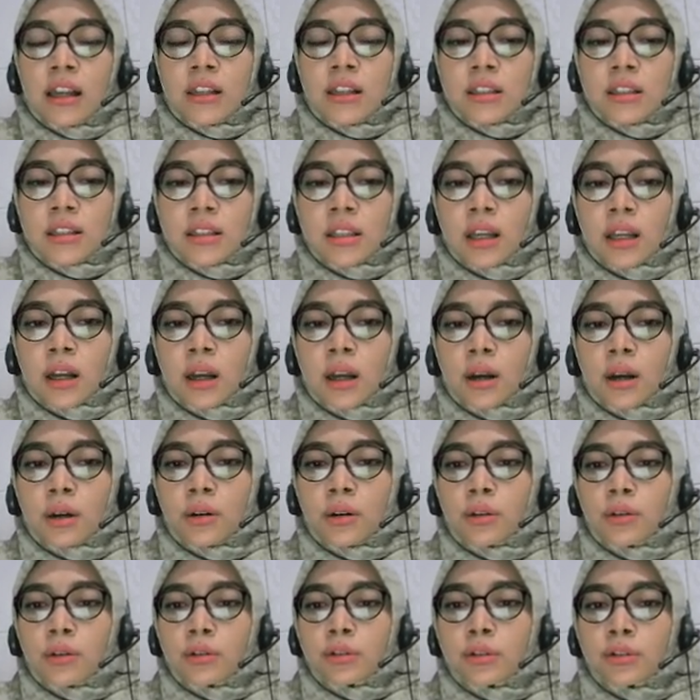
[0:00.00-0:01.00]

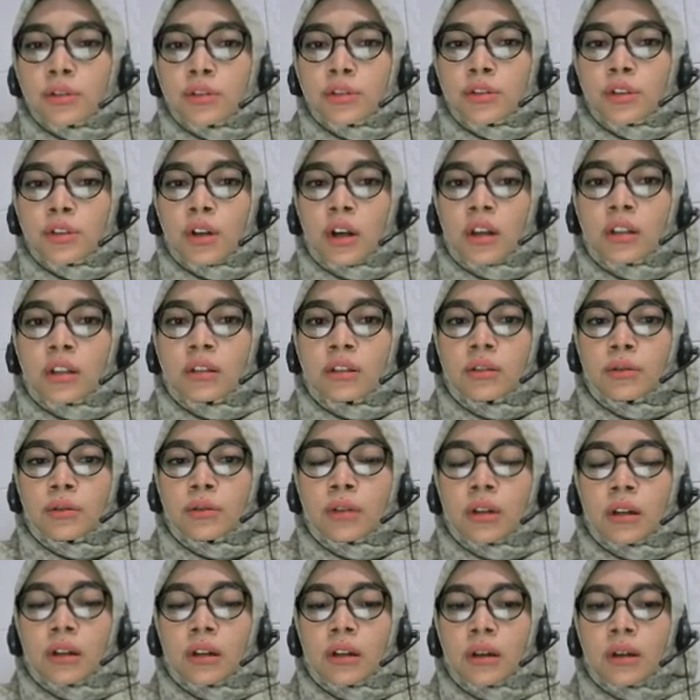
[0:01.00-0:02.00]
So don't
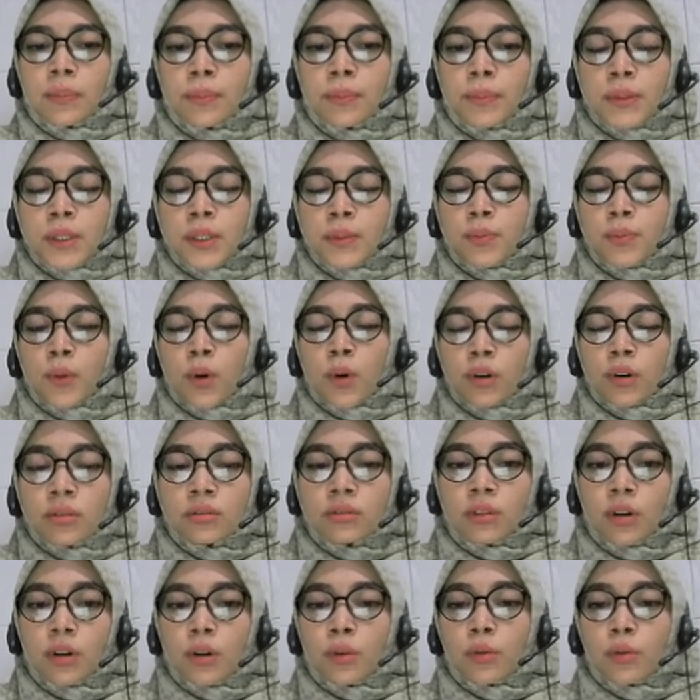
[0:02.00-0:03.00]

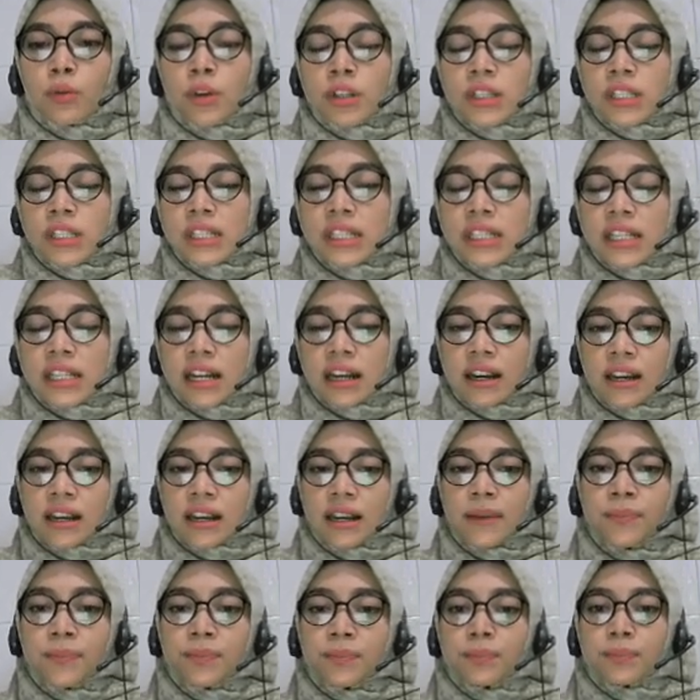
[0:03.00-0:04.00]
postpone or wasting
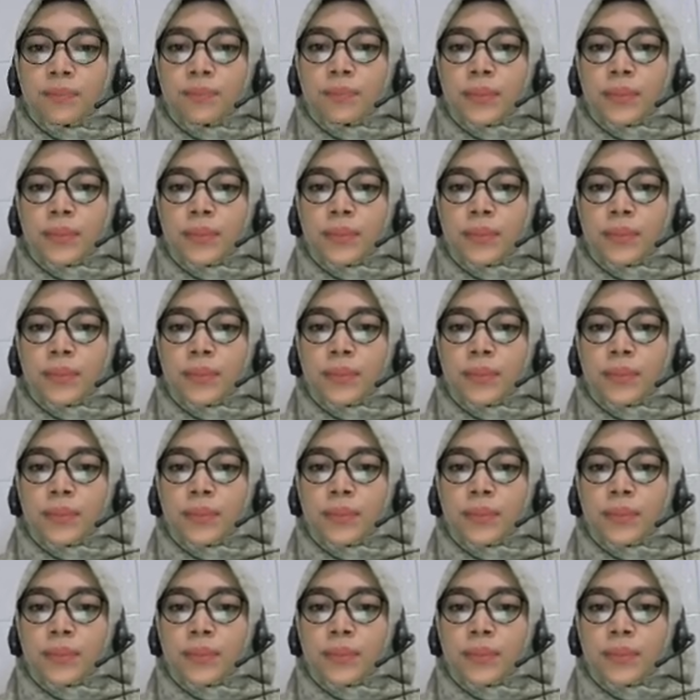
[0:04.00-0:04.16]
time,